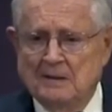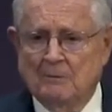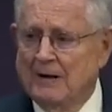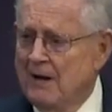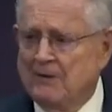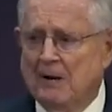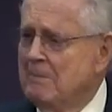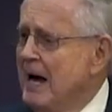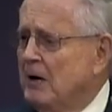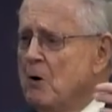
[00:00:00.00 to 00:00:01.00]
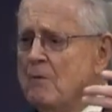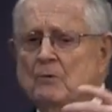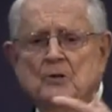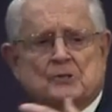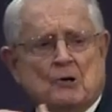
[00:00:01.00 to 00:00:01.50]
When I think back
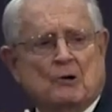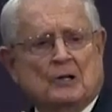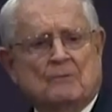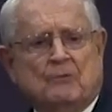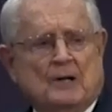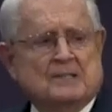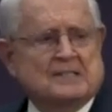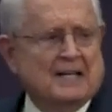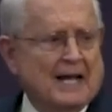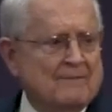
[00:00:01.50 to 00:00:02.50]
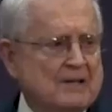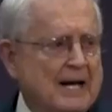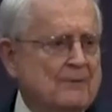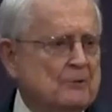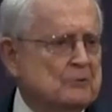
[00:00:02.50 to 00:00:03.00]
over a circle of friends that I've
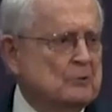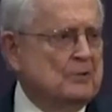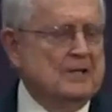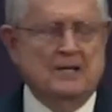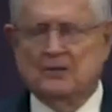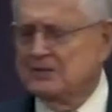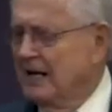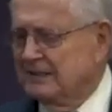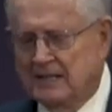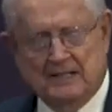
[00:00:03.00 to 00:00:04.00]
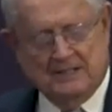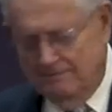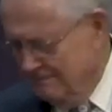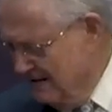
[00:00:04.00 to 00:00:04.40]
gathered through the years, I'll tell you,